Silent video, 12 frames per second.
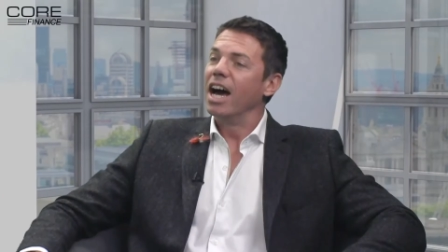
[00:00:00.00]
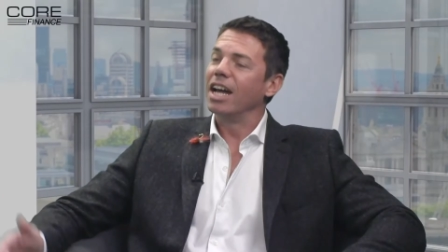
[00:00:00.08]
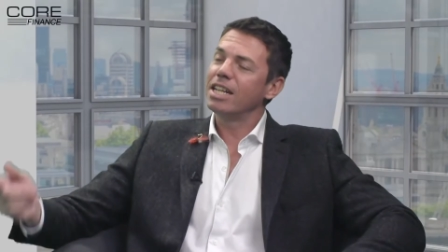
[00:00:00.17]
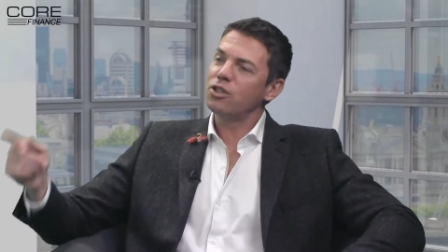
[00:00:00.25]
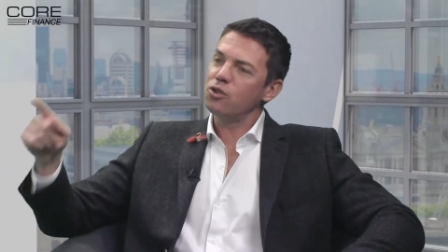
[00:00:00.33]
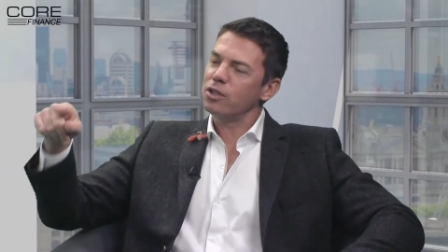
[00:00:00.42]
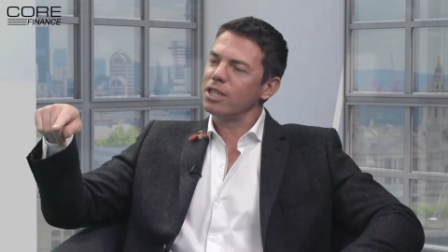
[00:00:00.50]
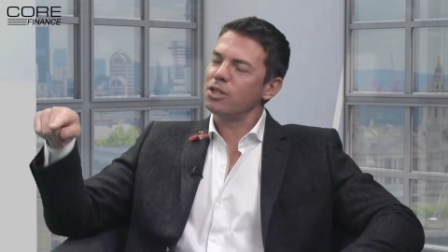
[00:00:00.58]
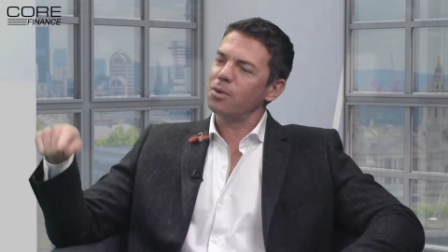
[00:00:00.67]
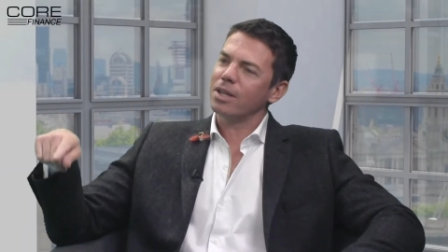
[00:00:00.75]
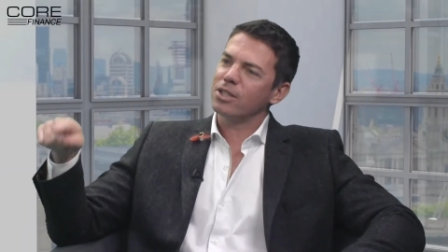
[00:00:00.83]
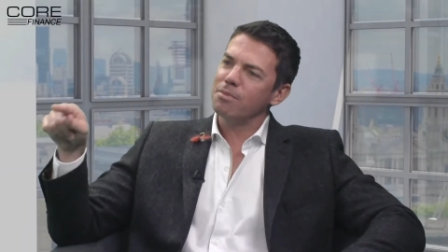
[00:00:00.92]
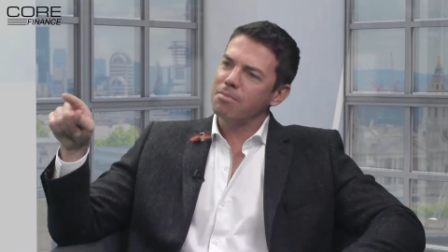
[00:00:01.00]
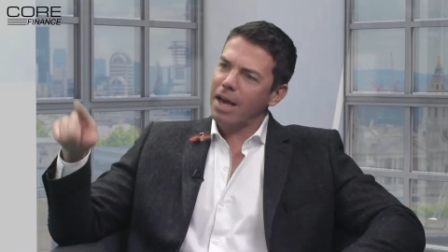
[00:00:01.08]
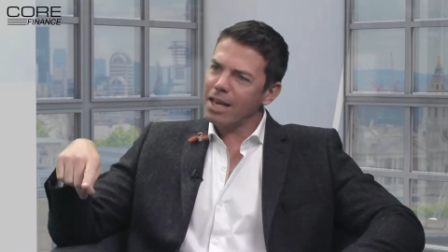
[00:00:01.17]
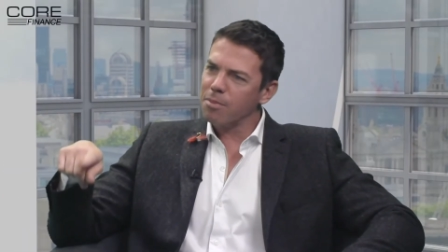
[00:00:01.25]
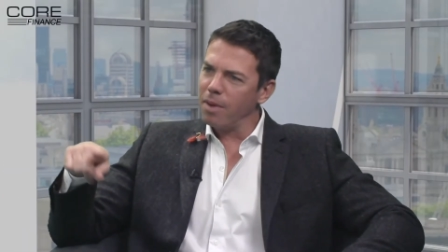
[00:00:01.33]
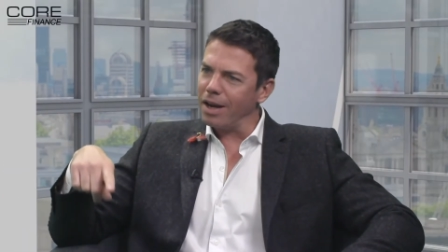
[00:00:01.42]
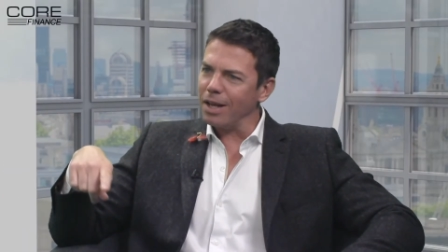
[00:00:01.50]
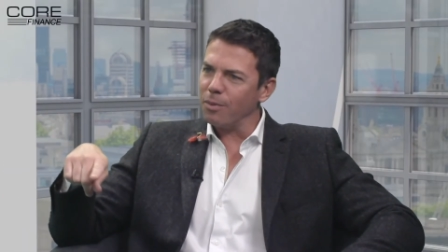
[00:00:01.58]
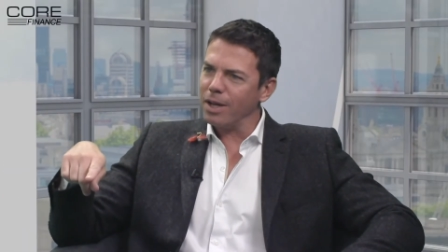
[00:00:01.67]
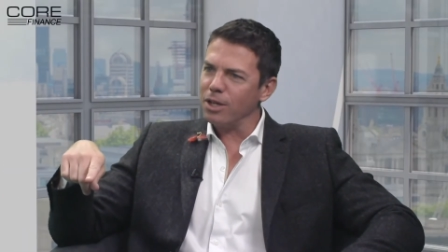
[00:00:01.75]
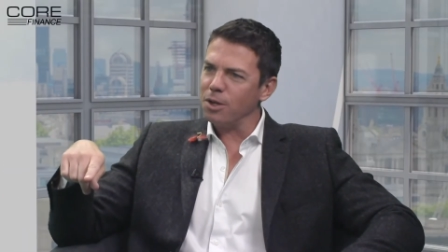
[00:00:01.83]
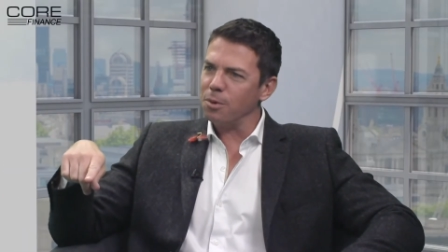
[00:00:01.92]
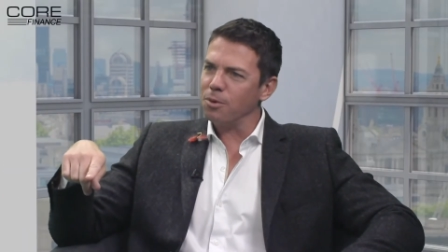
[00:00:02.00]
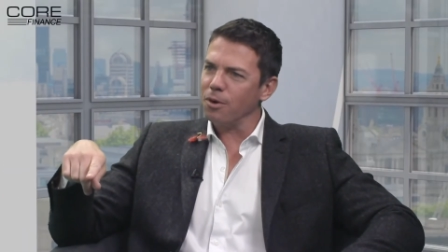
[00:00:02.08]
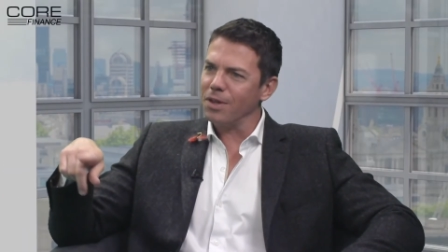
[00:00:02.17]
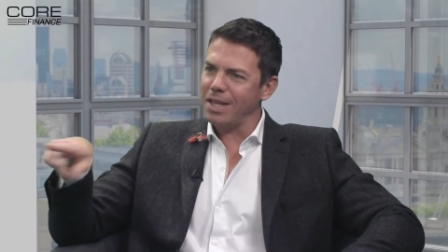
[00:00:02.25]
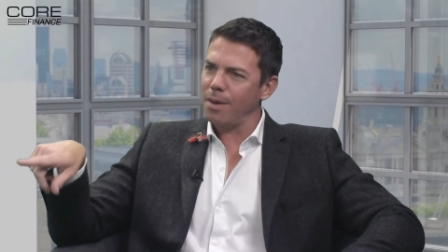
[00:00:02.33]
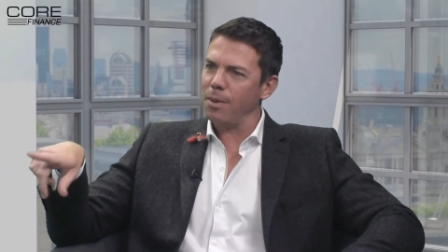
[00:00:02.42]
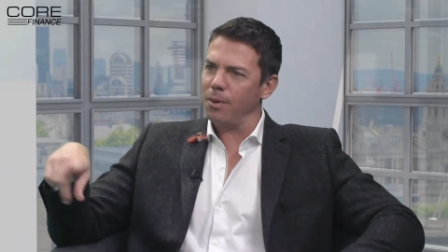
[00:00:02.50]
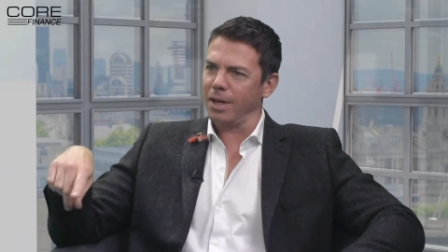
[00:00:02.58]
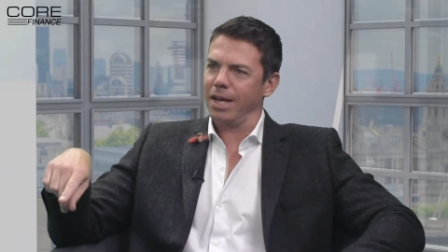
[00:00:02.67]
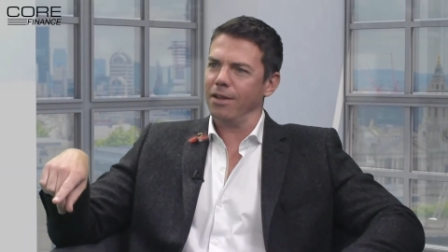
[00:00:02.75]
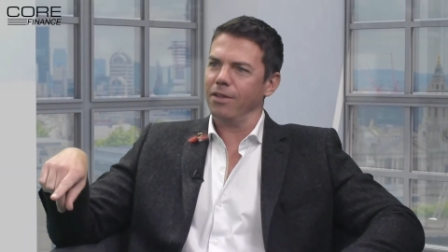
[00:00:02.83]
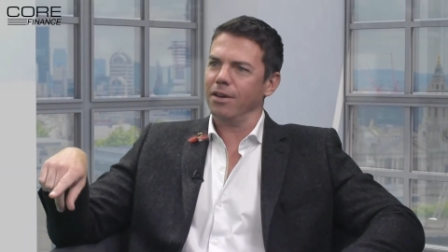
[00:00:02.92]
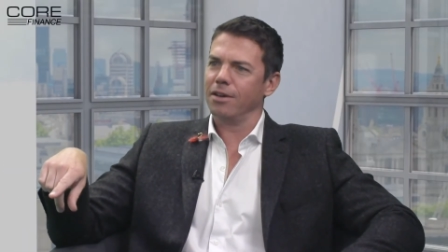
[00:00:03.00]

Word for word: And did you actually make money when you were on the demo account?